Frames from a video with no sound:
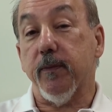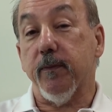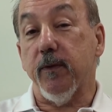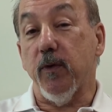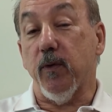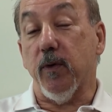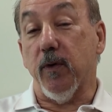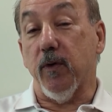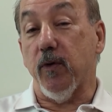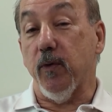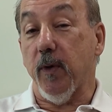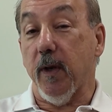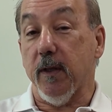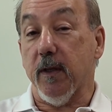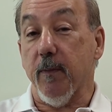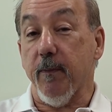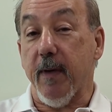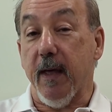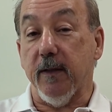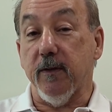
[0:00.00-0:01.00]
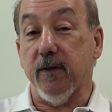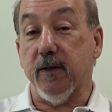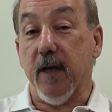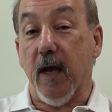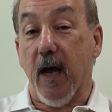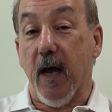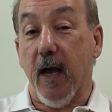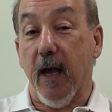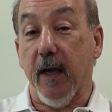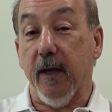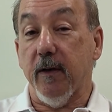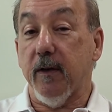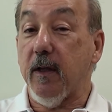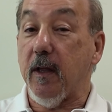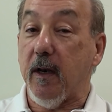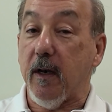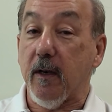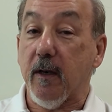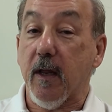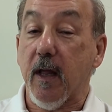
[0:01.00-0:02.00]
You can do it at the bedside,
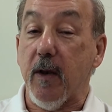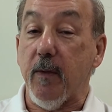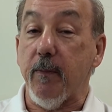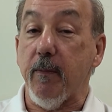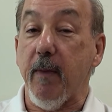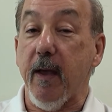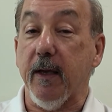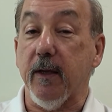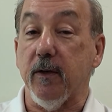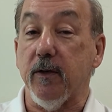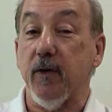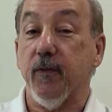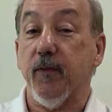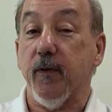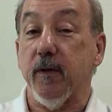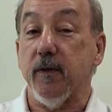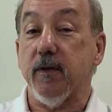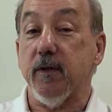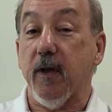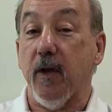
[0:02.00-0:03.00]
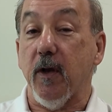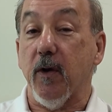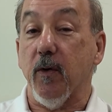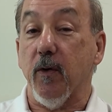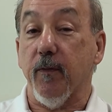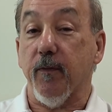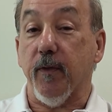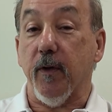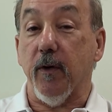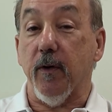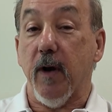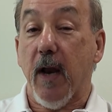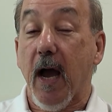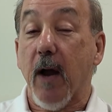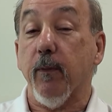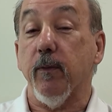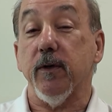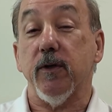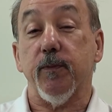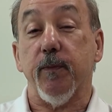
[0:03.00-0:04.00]
and it can make a difference here if they're
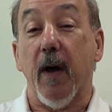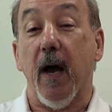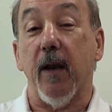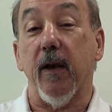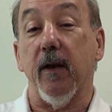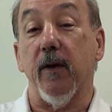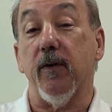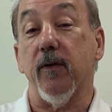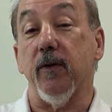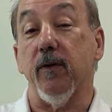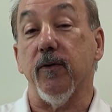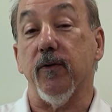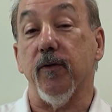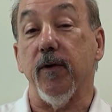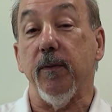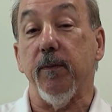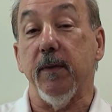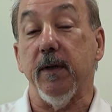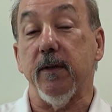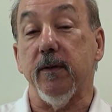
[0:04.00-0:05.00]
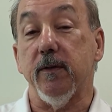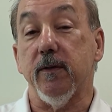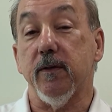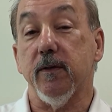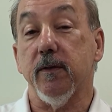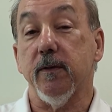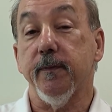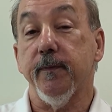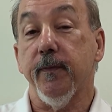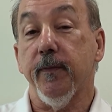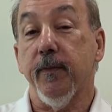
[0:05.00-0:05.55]
not responding to your treatments.